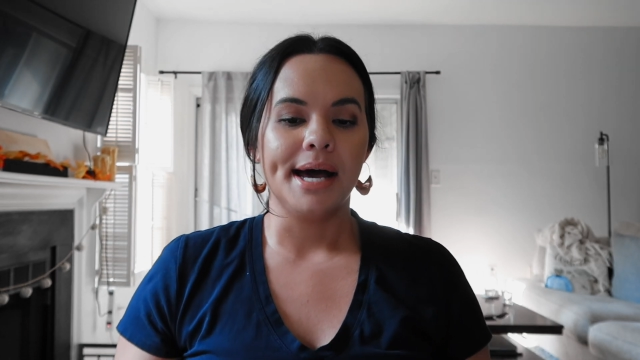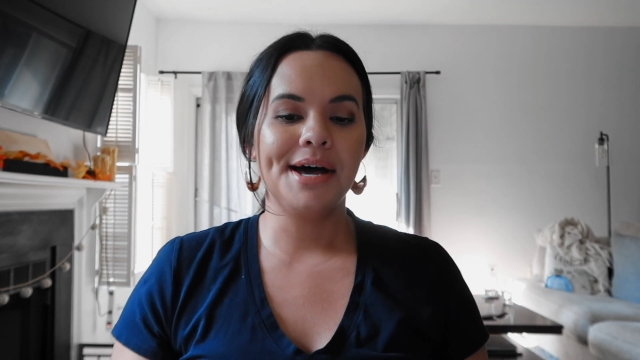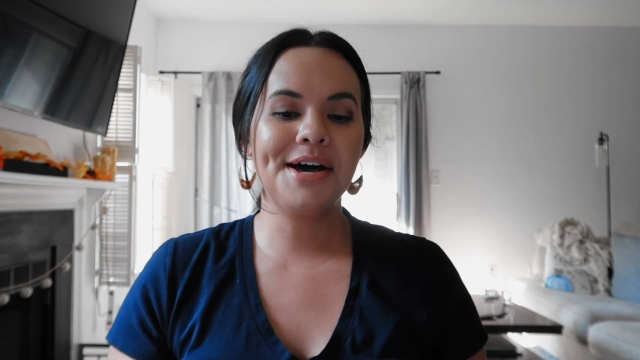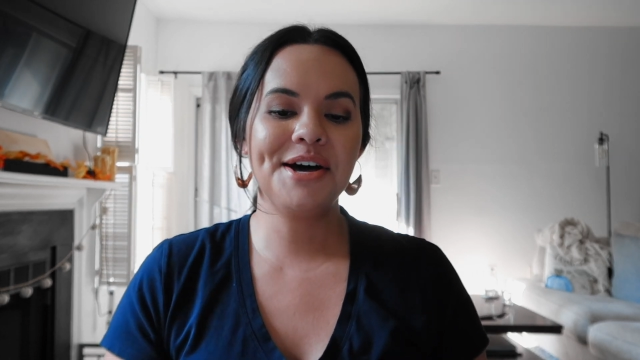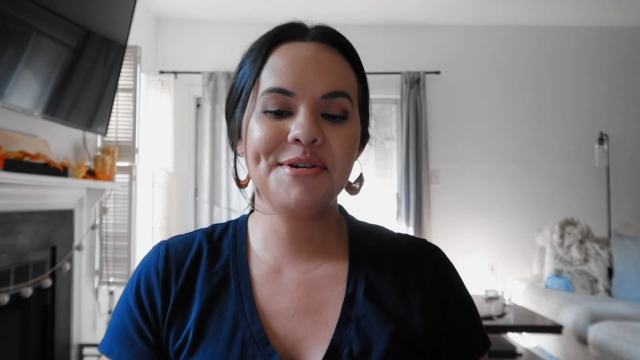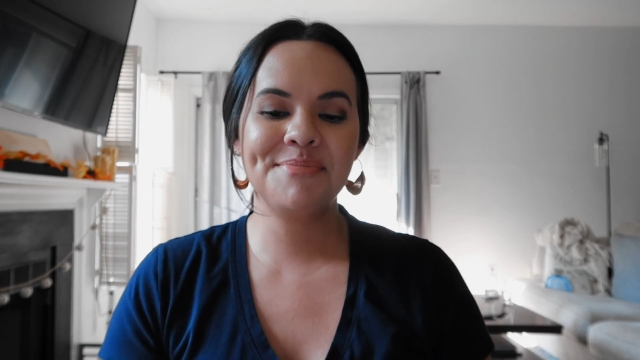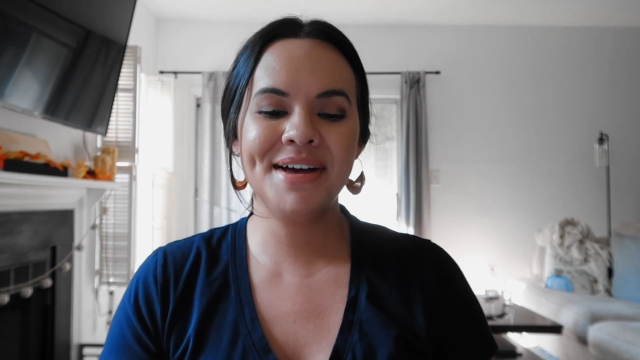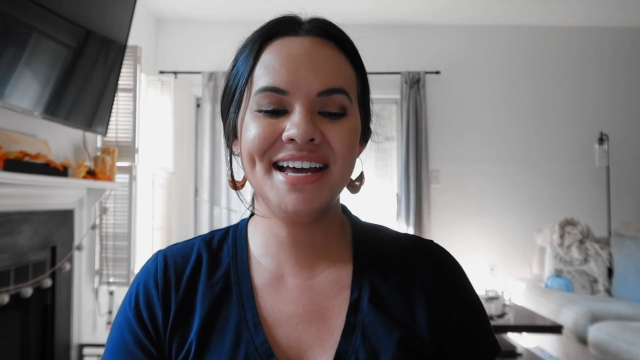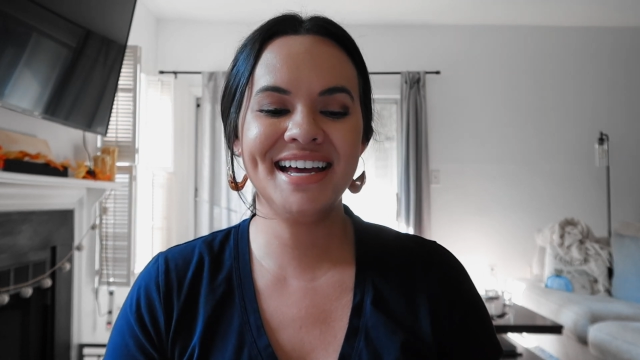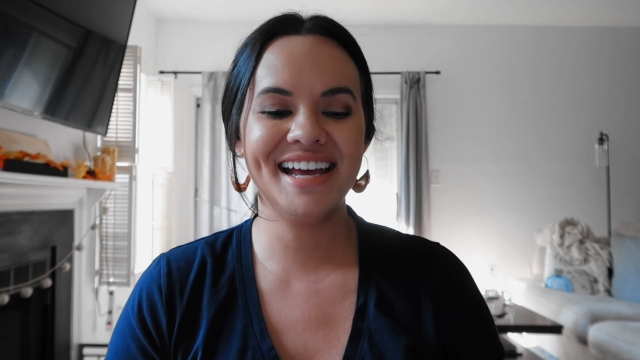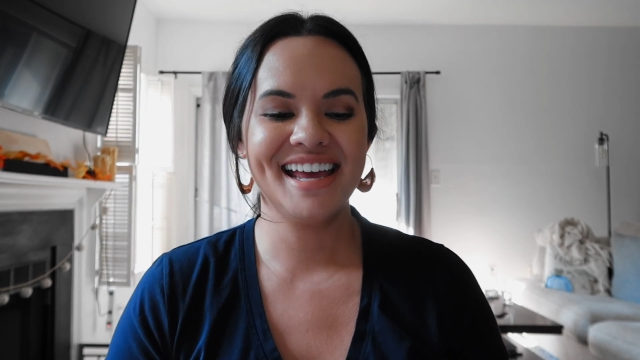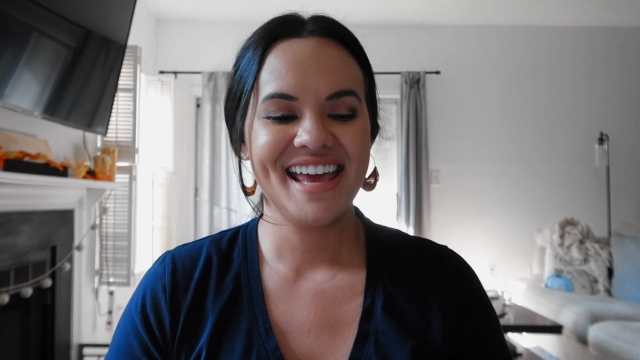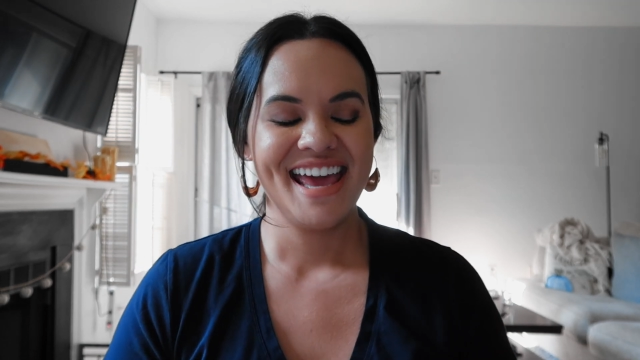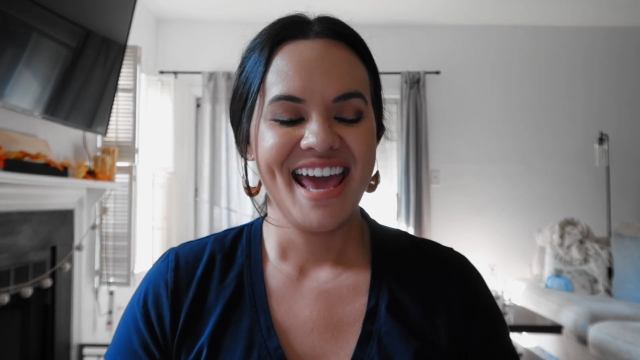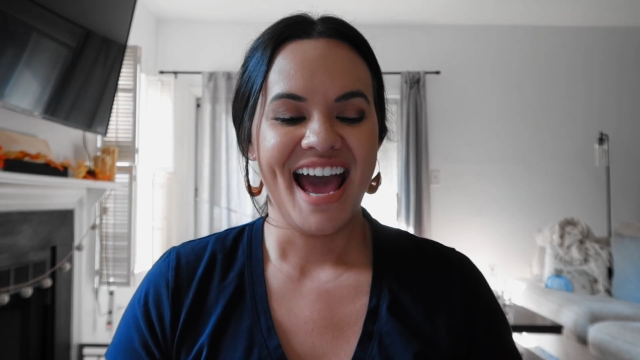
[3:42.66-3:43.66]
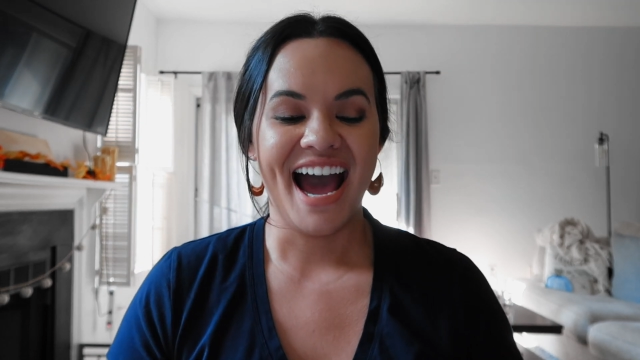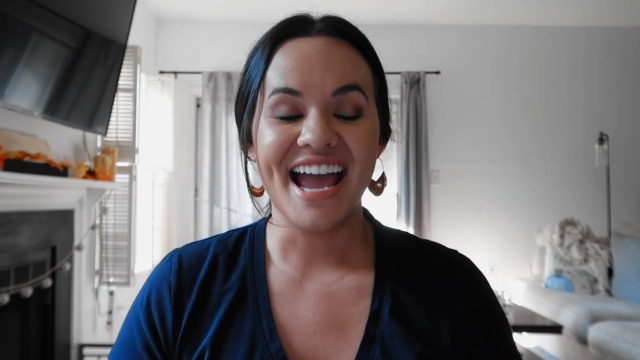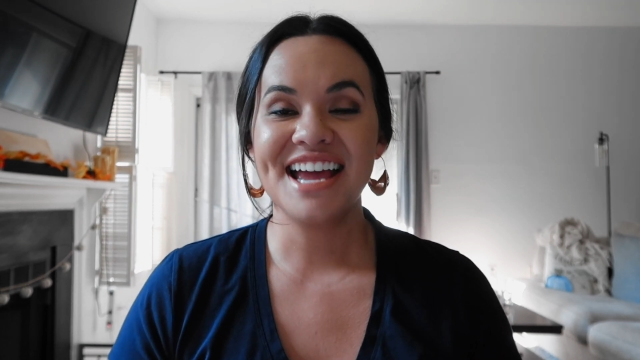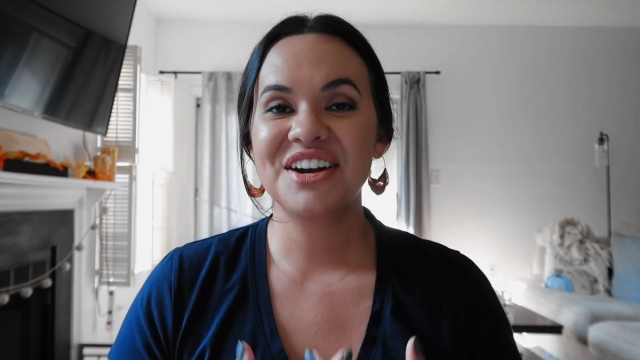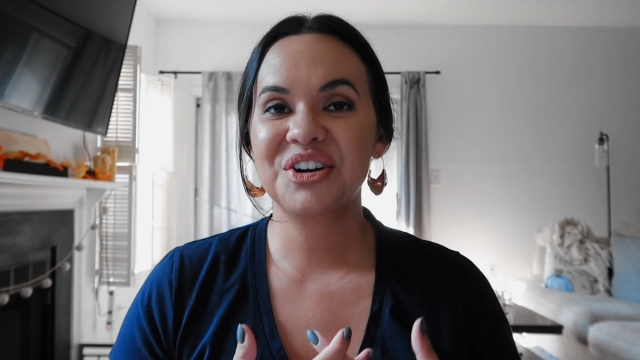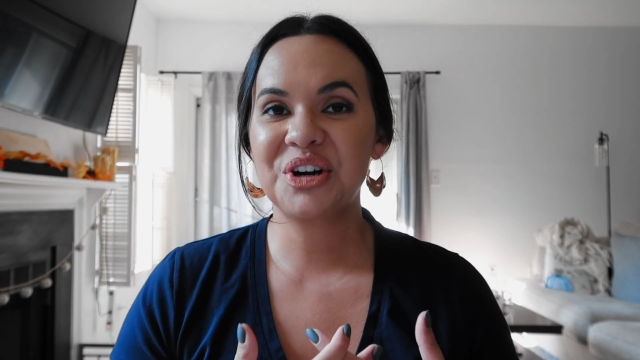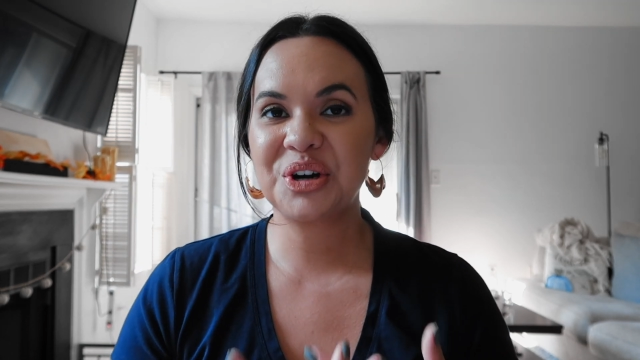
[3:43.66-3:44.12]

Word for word: Um, I had